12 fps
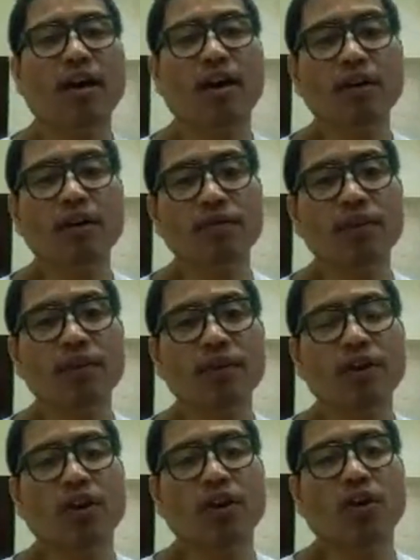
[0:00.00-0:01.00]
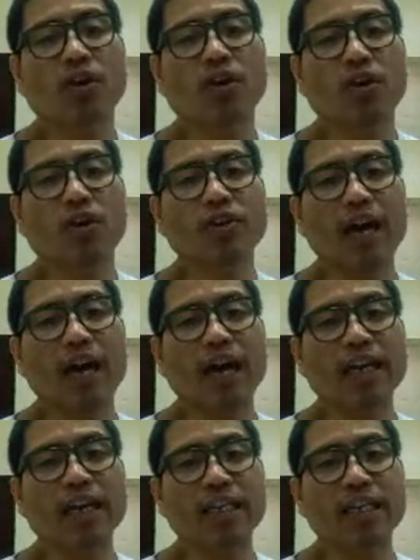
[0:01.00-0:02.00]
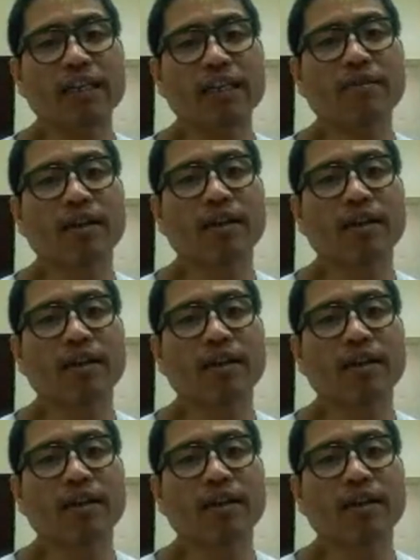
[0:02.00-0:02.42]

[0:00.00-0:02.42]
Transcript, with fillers: of coronary